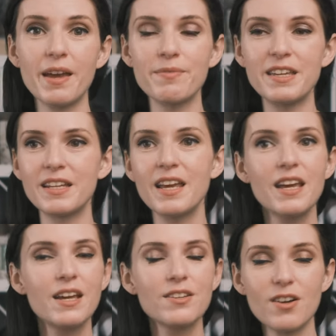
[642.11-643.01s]
I mean,
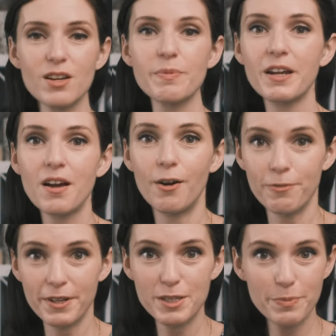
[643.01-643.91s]
talk about a
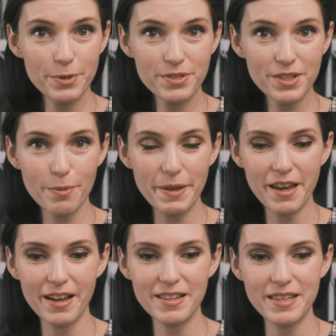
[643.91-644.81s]
confidence booster
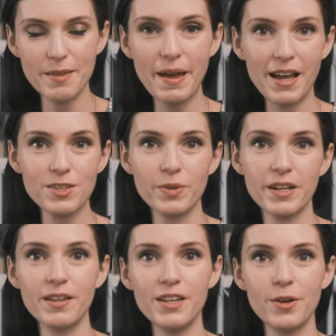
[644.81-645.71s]
because in the past
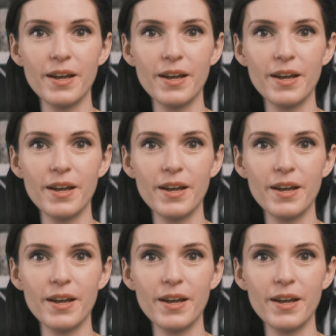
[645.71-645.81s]
when you know,